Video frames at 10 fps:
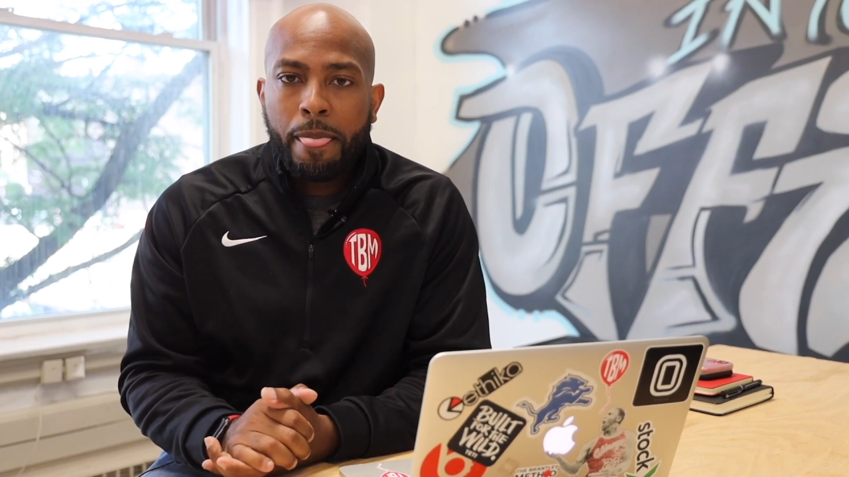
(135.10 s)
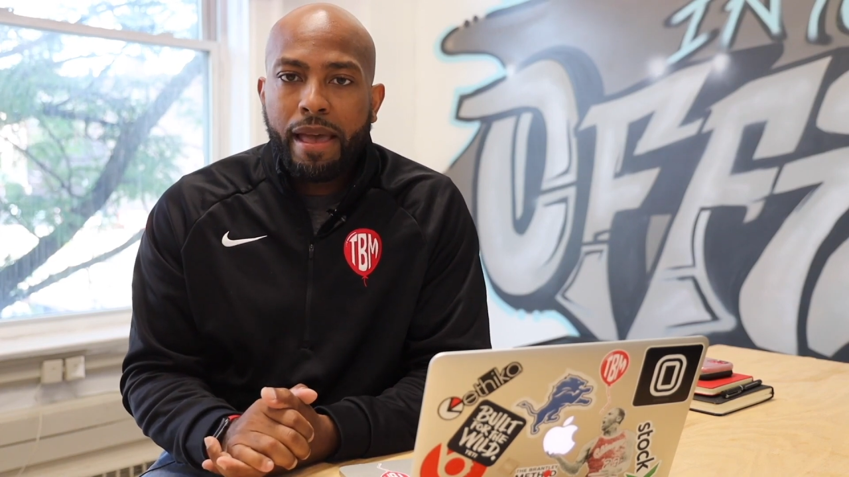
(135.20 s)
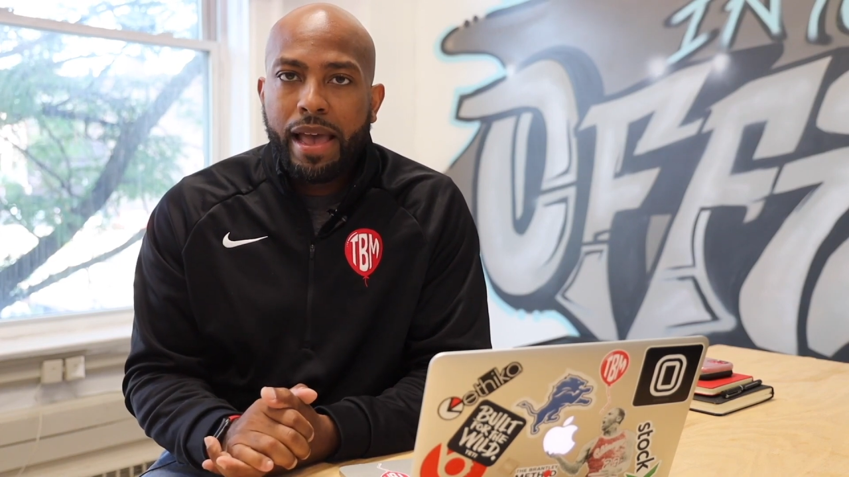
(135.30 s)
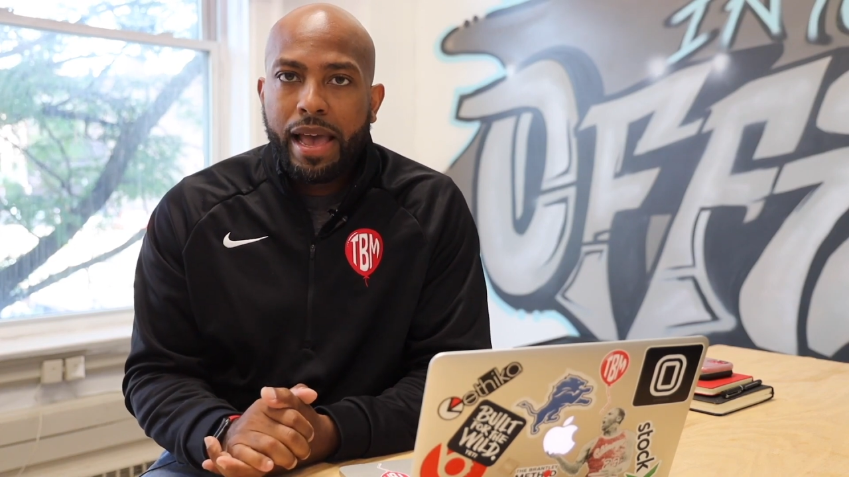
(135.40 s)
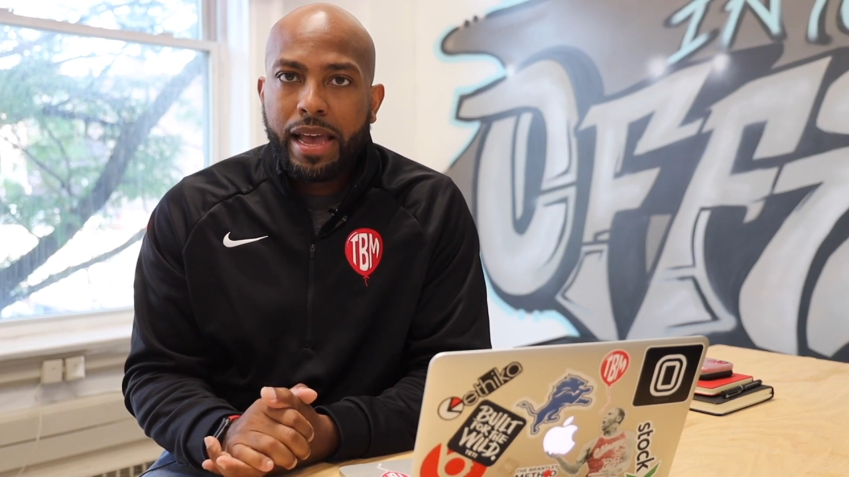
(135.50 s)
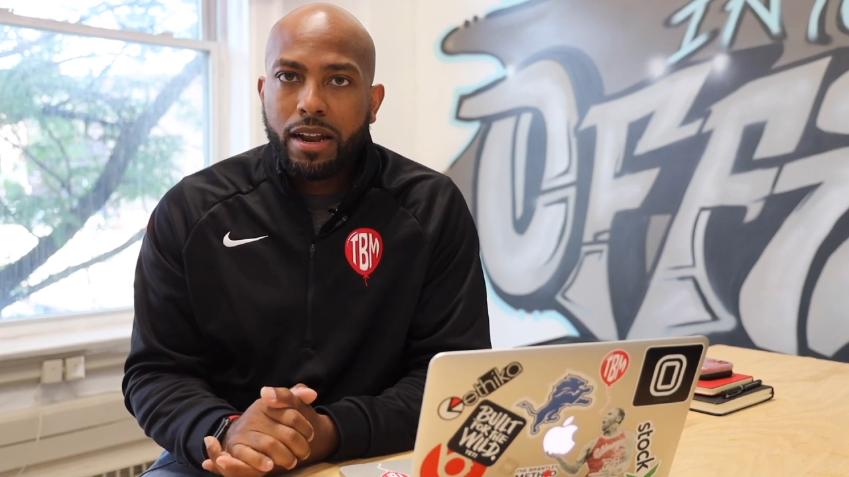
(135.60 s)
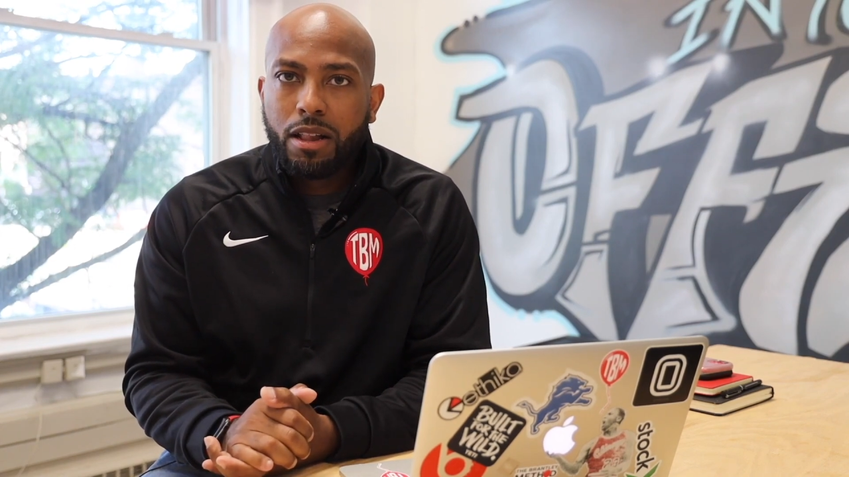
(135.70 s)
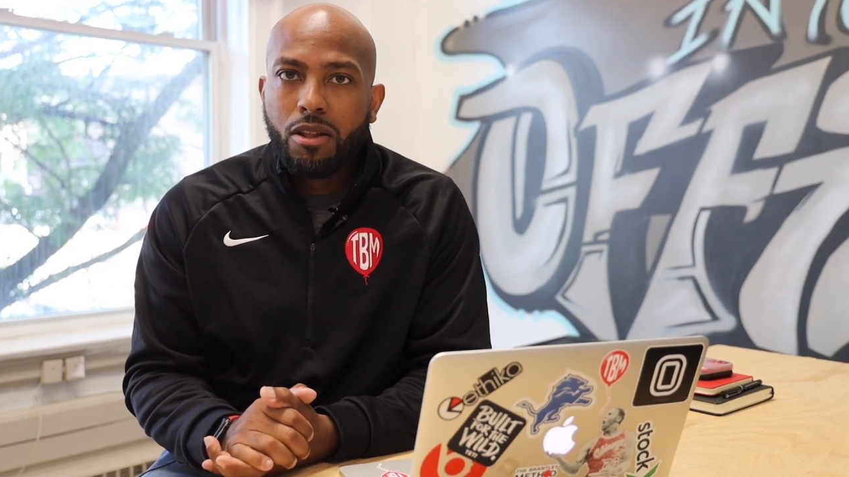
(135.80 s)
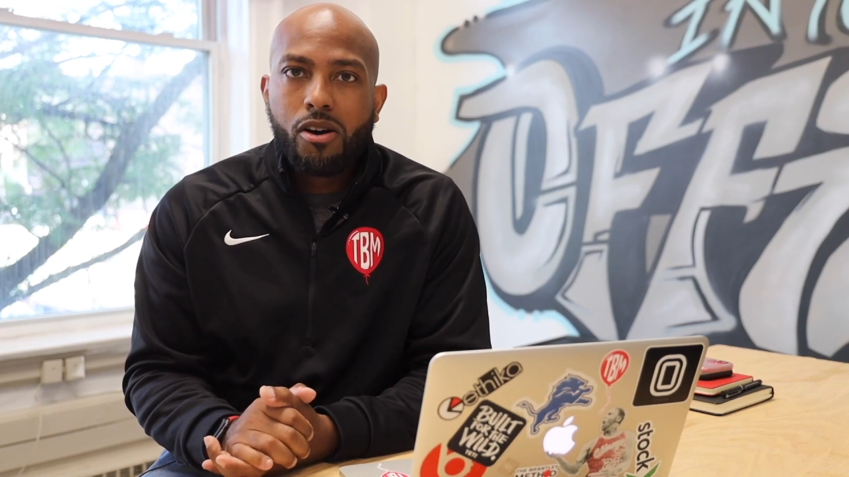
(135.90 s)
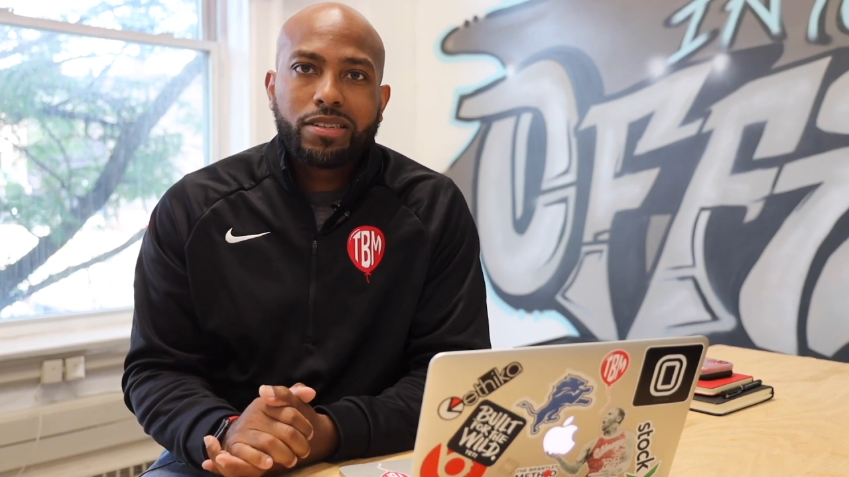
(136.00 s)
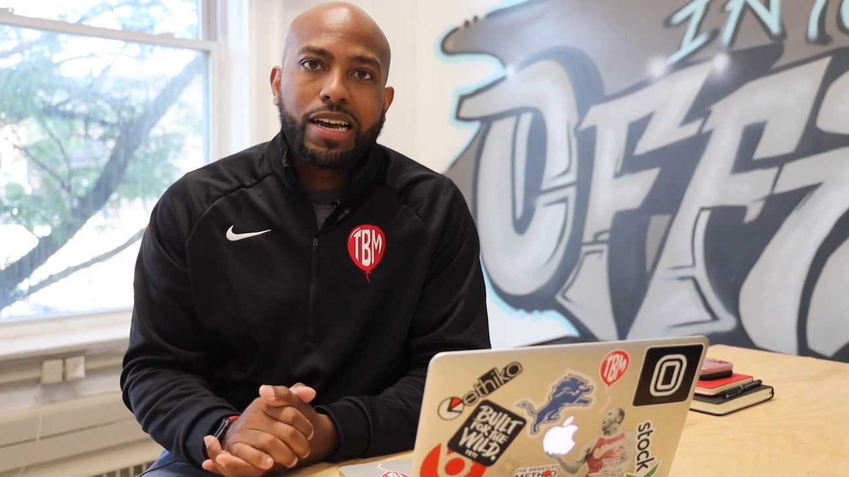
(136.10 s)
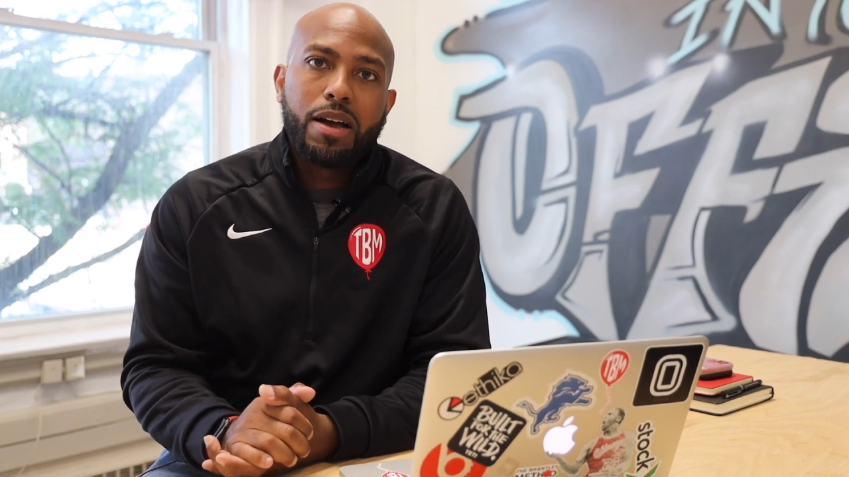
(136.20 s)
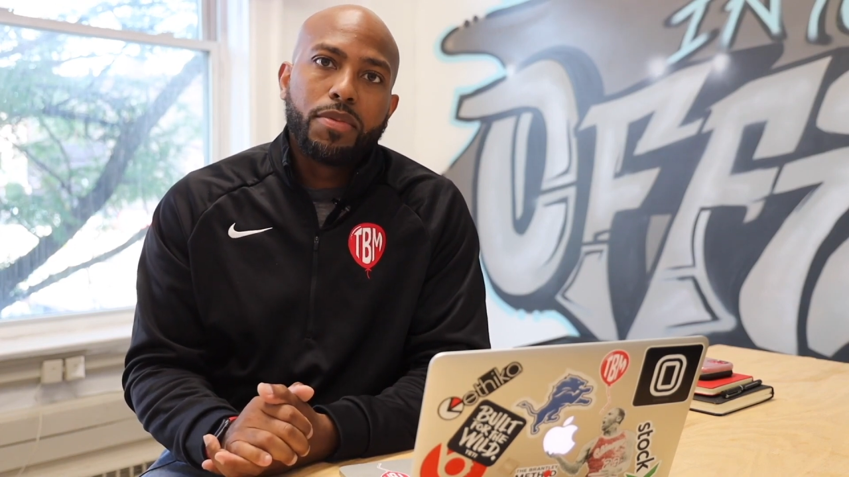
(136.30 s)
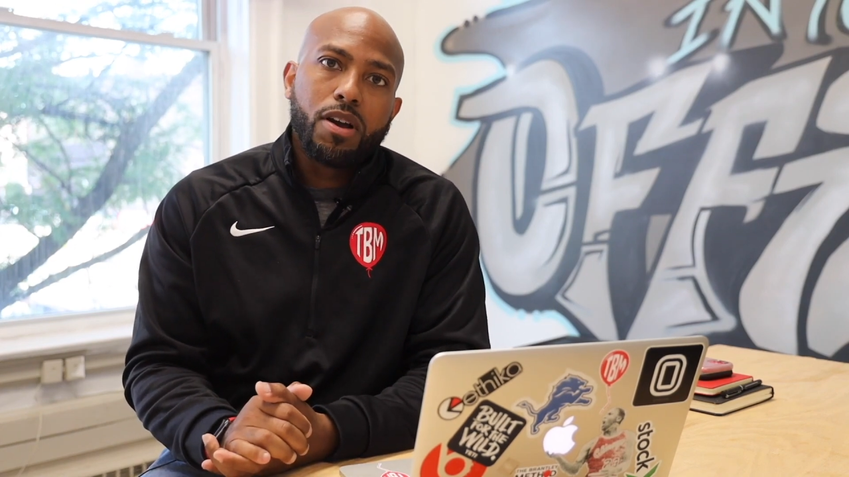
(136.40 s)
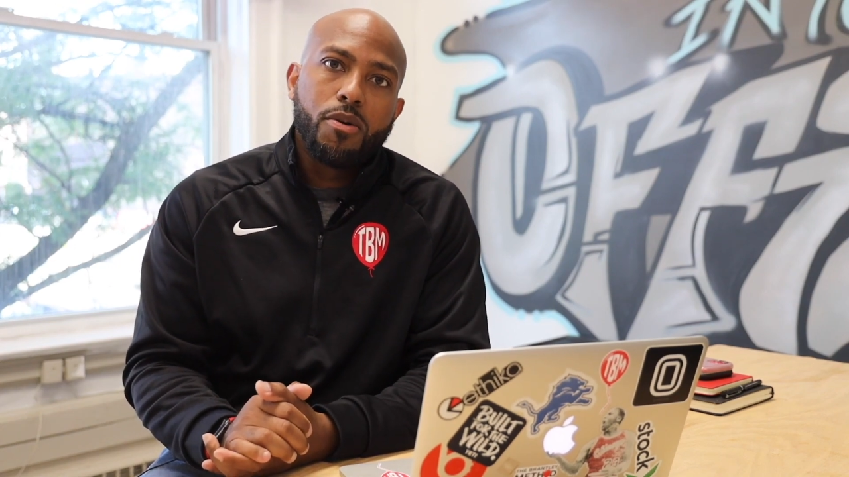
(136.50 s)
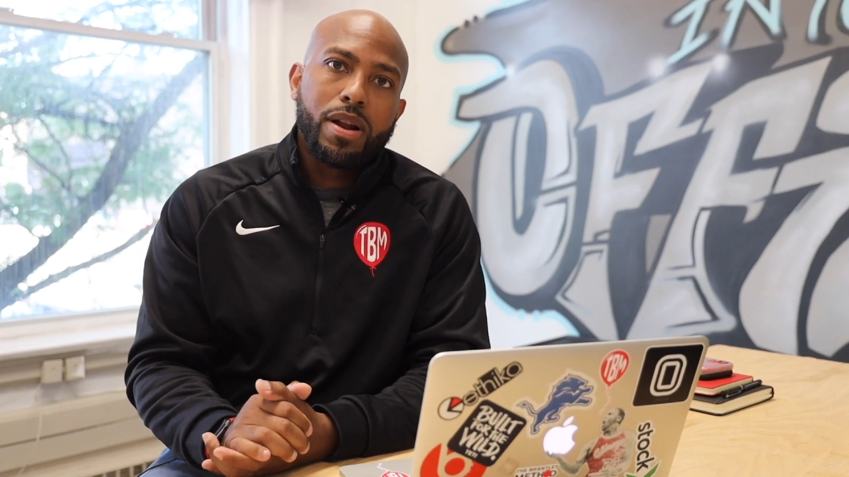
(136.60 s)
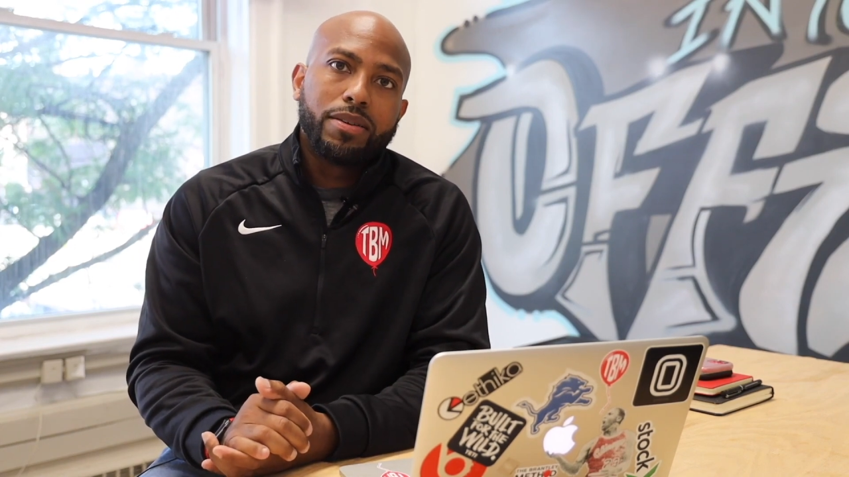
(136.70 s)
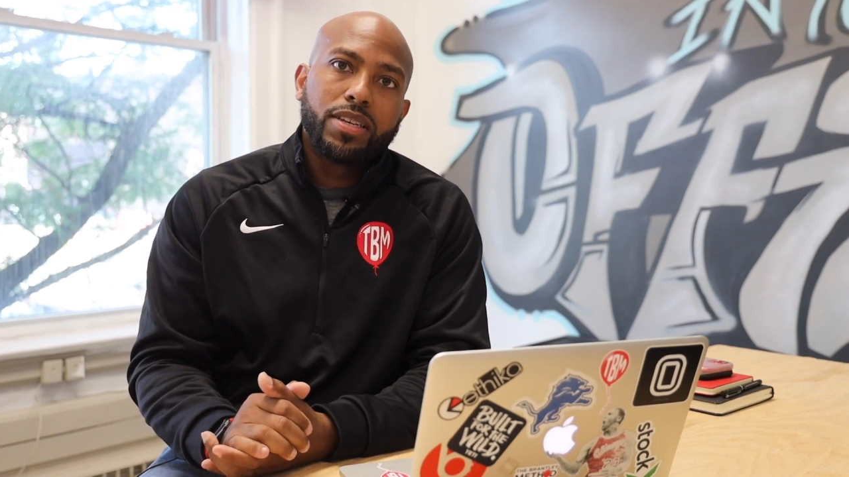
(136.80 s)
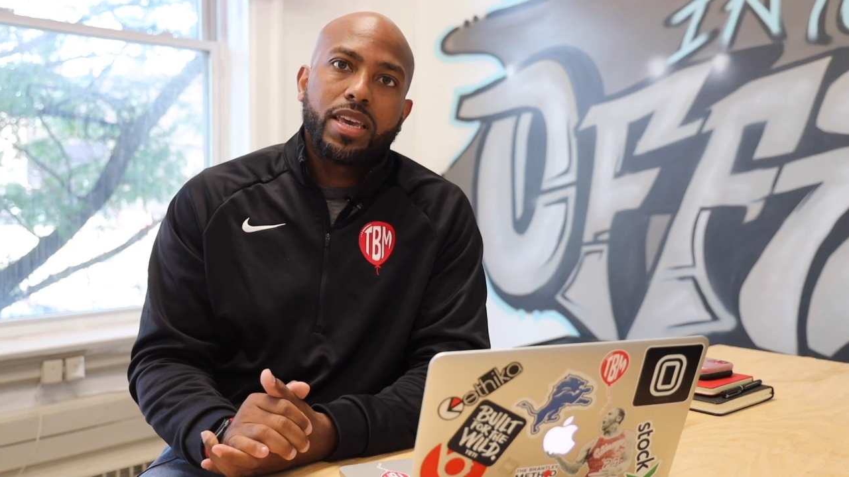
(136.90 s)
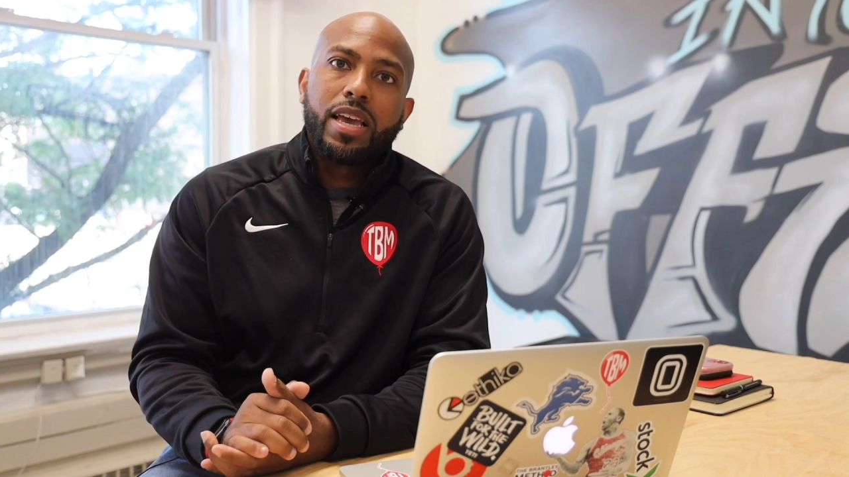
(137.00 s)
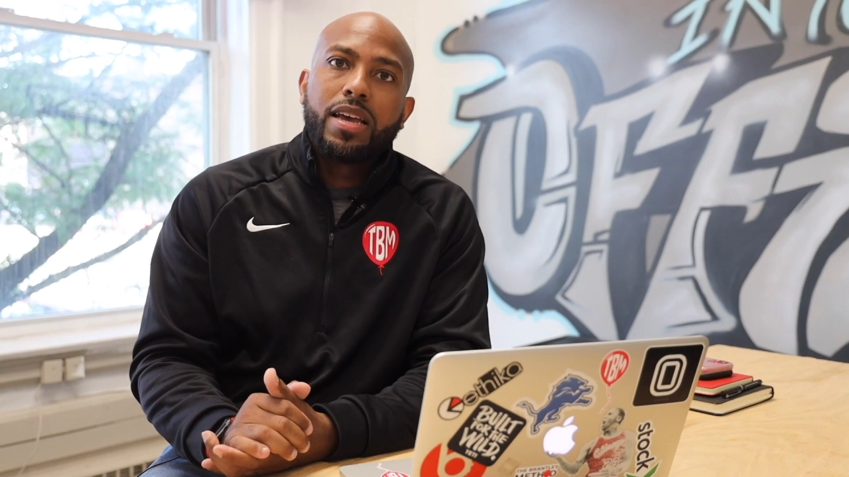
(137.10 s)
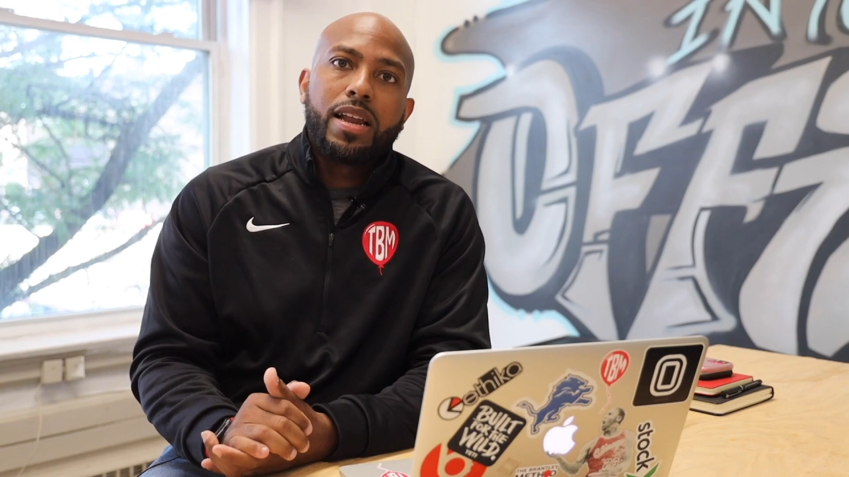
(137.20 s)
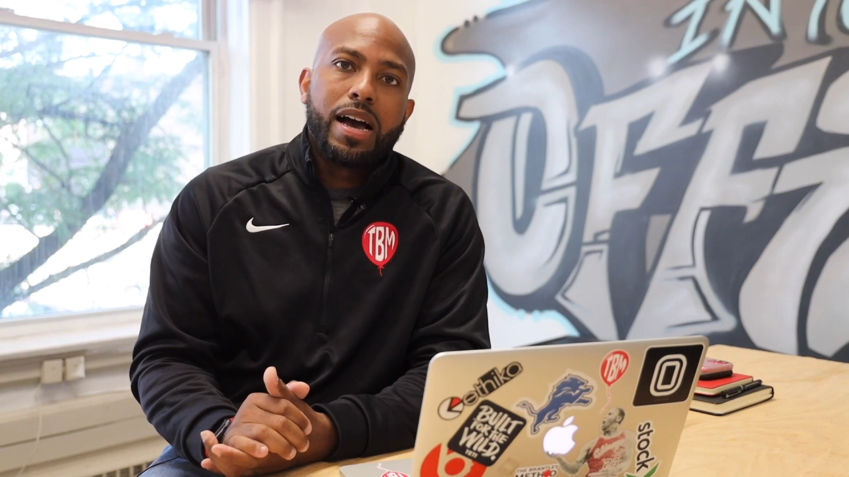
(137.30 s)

And a long time ago when I was a kid,